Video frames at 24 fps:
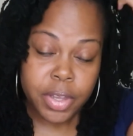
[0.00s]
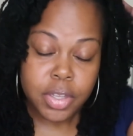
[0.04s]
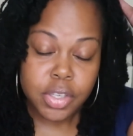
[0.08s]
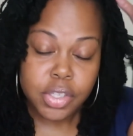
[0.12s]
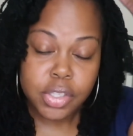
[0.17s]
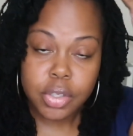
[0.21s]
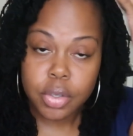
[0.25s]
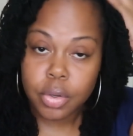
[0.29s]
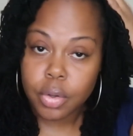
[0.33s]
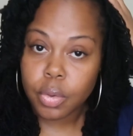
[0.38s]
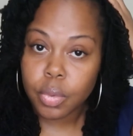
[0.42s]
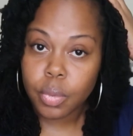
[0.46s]

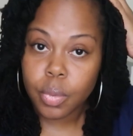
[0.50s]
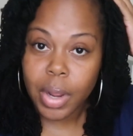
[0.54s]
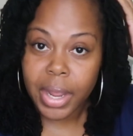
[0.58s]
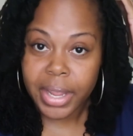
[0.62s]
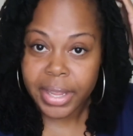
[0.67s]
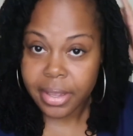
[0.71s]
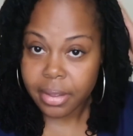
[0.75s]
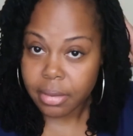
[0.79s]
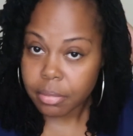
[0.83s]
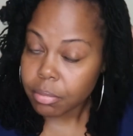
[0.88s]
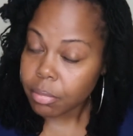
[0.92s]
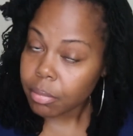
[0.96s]
So I
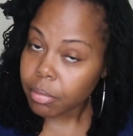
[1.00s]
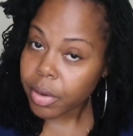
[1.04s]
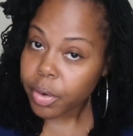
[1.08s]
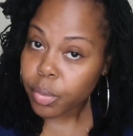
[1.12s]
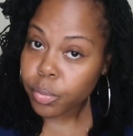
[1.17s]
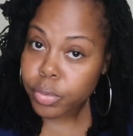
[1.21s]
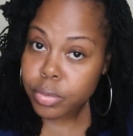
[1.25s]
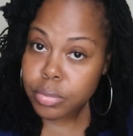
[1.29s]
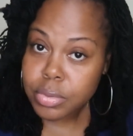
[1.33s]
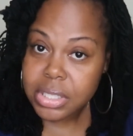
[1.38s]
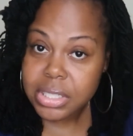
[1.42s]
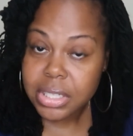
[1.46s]
get my
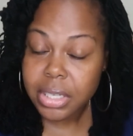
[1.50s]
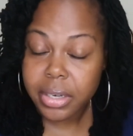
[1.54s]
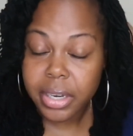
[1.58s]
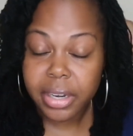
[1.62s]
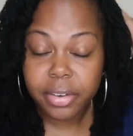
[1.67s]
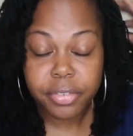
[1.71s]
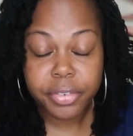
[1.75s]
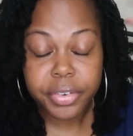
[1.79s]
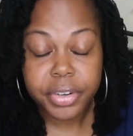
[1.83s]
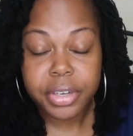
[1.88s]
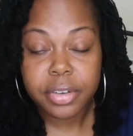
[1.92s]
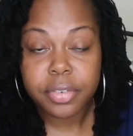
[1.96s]
roots done
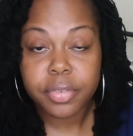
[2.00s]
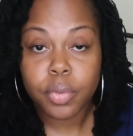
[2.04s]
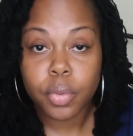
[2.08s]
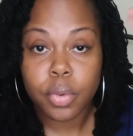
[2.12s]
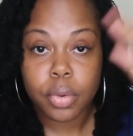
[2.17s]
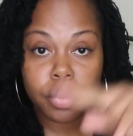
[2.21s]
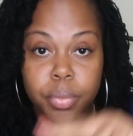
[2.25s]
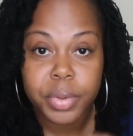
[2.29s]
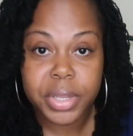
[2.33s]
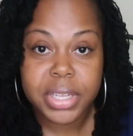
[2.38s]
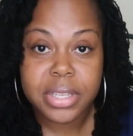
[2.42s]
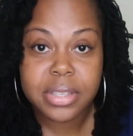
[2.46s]
every
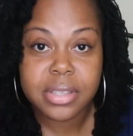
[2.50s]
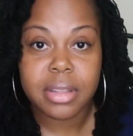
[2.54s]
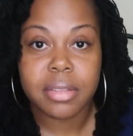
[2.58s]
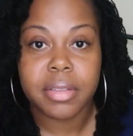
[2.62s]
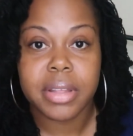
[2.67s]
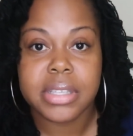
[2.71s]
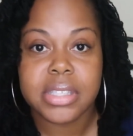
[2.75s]
4 weeks, and